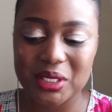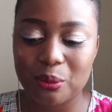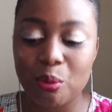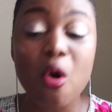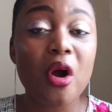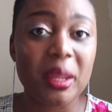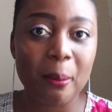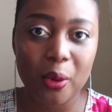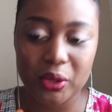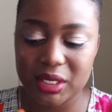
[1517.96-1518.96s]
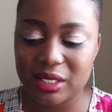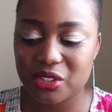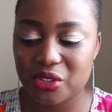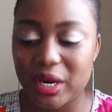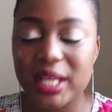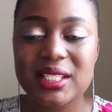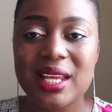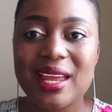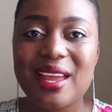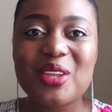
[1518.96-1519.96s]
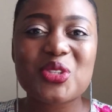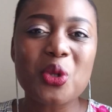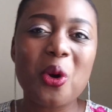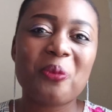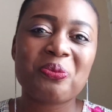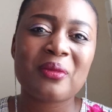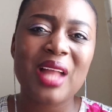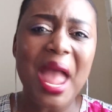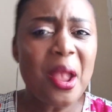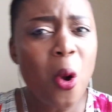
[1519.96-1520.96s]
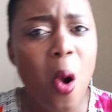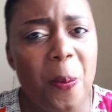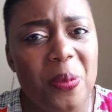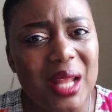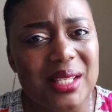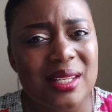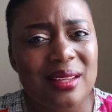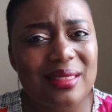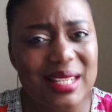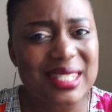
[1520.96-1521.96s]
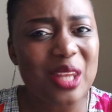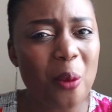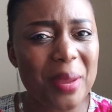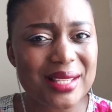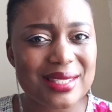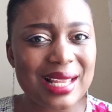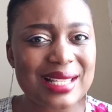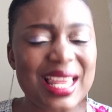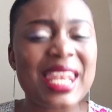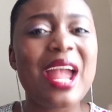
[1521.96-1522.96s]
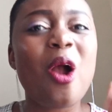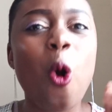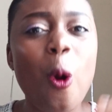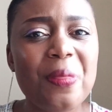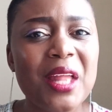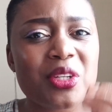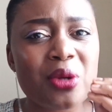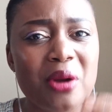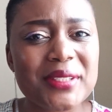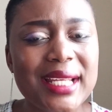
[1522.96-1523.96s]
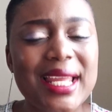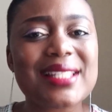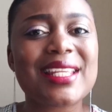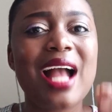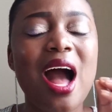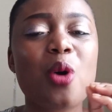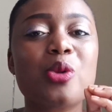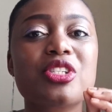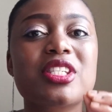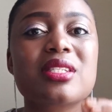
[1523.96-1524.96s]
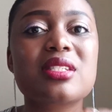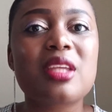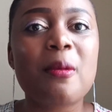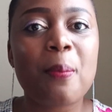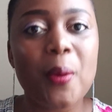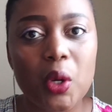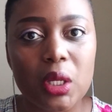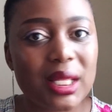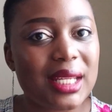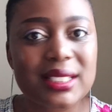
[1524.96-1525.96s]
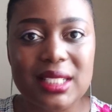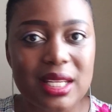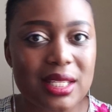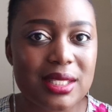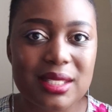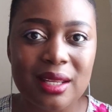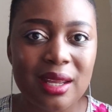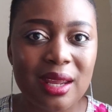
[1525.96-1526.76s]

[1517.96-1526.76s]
more important, right? So I hope that this now makes sense, and I hope that you're now realizing how simple it is.